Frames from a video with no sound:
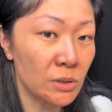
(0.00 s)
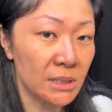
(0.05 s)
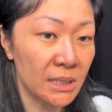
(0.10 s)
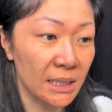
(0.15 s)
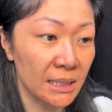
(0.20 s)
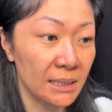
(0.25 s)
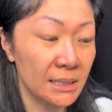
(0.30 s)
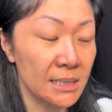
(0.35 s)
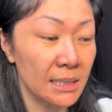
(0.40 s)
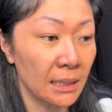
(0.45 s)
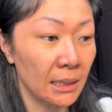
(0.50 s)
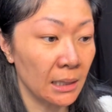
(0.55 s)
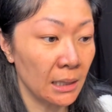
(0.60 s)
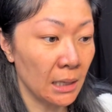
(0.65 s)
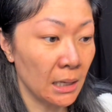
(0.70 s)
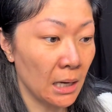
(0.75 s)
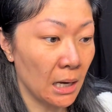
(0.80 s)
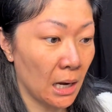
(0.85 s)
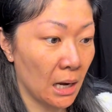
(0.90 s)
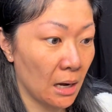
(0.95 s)
days.
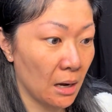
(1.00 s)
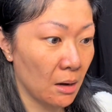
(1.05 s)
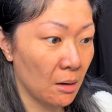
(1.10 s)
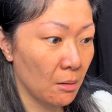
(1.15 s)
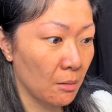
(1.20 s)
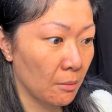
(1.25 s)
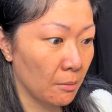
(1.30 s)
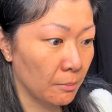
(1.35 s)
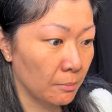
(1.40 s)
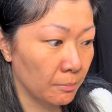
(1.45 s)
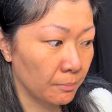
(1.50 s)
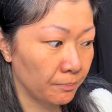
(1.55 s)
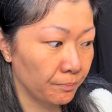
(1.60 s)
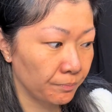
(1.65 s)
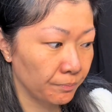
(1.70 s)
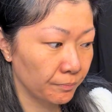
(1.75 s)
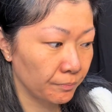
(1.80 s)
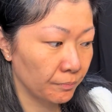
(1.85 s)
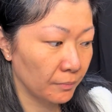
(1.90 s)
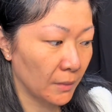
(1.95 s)
And
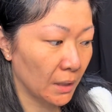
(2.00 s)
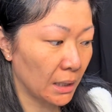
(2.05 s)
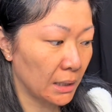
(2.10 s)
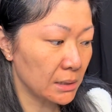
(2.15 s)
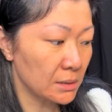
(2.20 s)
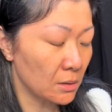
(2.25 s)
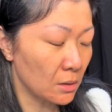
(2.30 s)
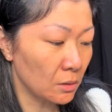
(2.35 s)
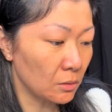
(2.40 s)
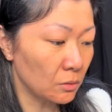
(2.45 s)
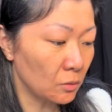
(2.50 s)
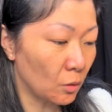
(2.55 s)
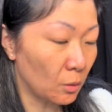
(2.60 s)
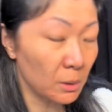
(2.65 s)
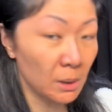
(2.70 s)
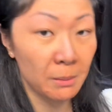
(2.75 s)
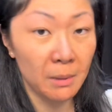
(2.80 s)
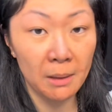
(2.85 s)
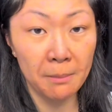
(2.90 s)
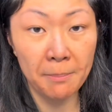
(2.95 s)
it's not
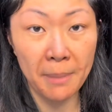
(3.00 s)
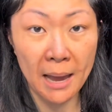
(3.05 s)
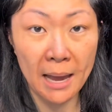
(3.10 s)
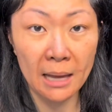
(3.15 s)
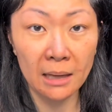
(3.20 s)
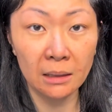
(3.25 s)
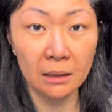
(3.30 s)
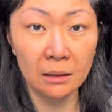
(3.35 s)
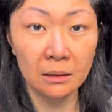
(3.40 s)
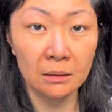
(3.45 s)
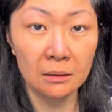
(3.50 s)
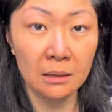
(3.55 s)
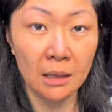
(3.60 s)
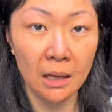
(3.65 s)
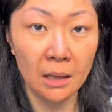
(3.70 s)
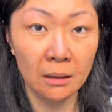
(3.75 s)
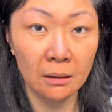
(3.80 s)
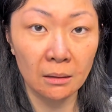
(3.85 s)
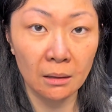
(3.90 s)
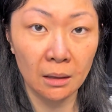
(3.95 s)
normally my back
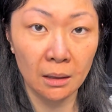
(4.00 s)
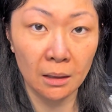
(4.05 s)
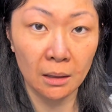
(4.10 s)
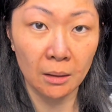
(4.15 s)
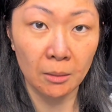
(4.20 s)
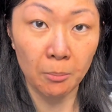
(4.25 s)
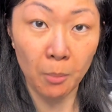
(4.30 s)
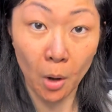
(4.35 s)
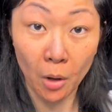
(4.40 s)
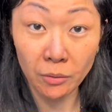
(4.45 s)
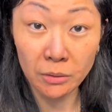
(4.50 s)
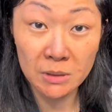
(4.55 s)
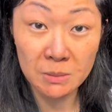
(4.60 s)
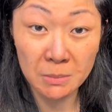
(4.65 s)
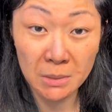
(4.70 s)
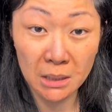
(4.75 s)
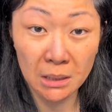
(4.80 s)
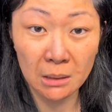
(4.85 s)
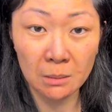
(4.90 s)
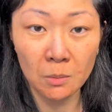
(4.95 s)
that bothers
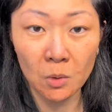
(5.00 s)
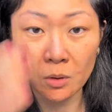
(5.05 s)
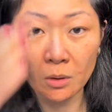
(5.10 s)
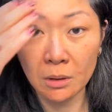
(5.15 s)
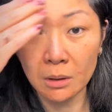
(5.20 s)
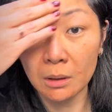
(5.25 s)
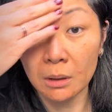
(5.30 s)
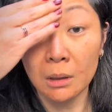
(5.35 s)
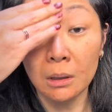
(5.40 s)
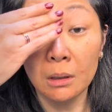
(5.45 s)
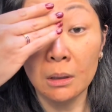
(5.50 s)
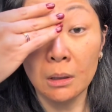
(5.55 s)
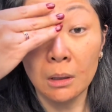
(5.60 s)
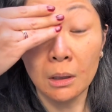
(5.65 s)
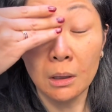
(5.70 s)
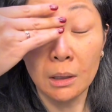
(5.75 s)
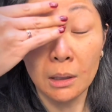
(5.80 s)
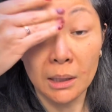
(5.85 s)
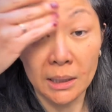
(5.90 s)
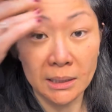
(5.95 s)
me anymore.
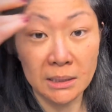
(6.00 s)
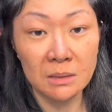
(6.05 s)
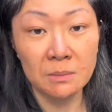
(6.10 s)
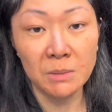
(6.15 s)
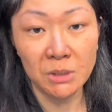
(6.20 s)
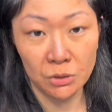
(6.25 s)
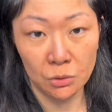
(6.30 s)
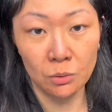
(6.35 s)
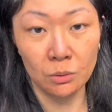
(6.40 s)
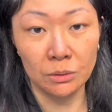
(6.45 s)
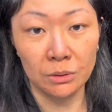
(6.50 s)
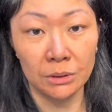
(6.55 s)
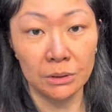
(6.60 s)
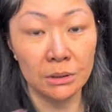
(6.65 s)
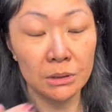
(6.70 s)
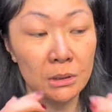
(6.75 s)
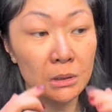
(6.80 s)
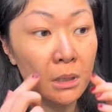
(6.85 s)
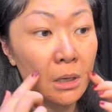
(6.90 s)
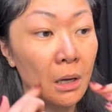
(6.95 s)
It's my
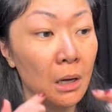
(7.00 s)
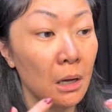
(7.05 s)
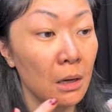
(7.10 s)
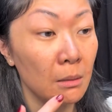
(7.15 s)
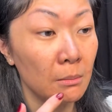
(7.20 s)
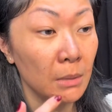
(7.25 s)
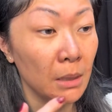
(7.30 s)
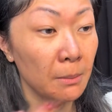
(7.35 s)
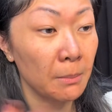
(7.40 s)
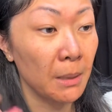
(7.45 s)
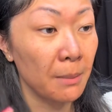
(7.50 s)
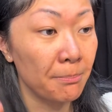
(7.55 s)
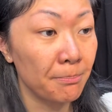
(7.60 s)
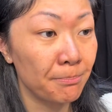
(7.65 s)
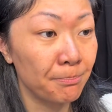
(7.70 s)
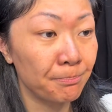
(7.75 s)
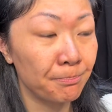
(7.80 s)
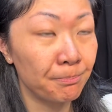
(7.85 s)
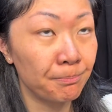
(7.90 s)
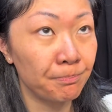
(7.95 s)
shoulders. Like my
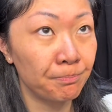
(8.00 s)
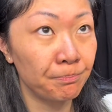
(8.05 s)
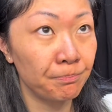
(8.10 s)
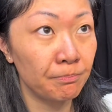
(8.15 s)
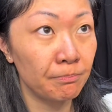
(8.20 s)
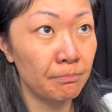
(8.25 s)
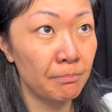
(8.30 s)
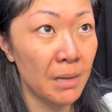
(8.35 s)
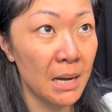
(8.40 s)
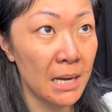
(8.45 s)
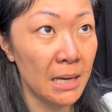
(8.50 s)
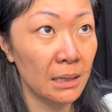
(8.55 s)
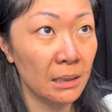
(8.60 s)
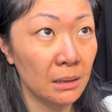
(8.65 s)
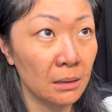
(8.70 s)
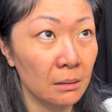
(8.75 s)
back,